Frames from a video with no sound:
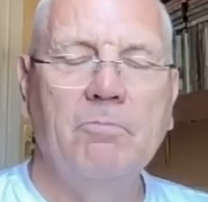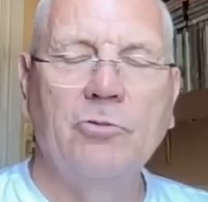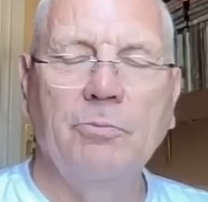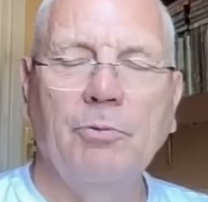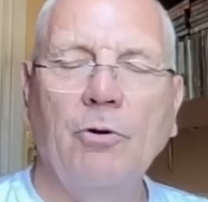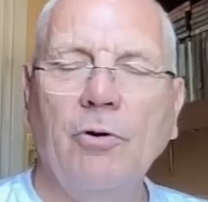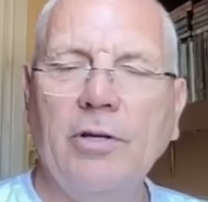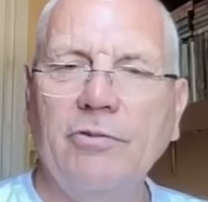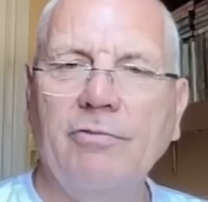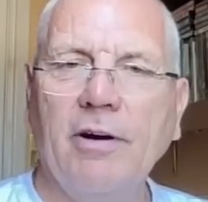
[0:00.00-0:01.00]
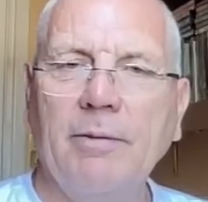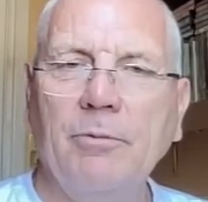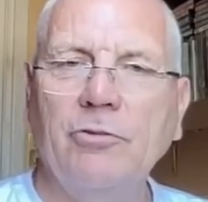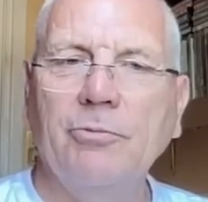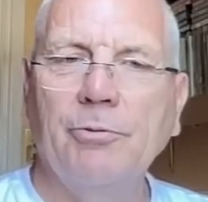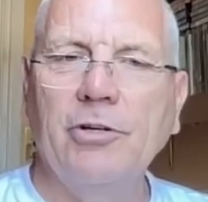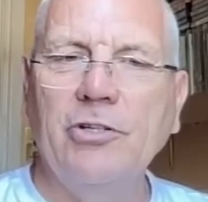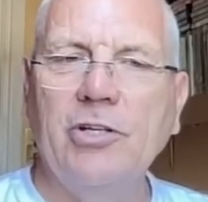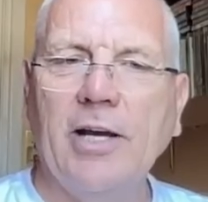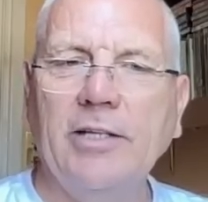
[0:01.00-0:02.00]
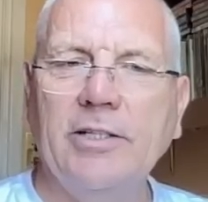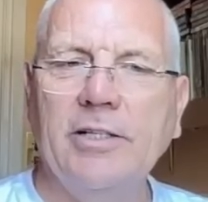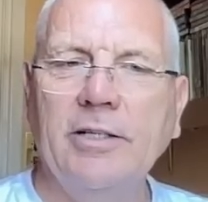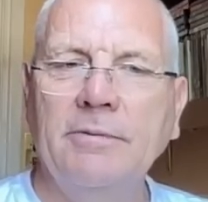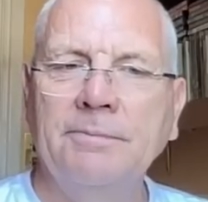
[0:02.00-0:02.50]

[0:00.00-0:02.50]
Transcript: support is very much appreciated.